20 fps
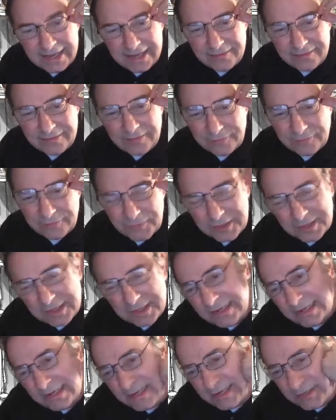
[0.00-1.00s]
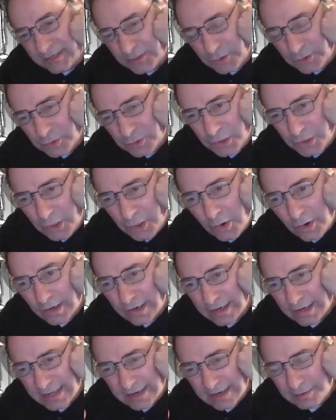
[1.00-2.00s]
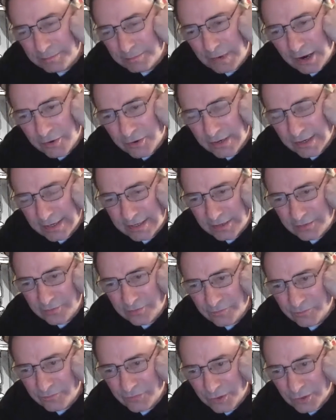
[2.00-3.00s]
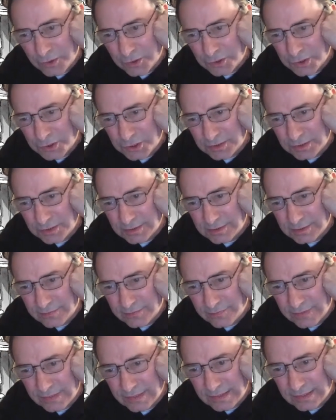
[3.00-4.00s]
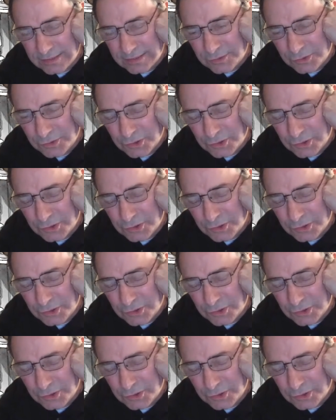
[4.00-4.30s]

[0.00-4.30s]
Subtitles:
that the New York and American versions of these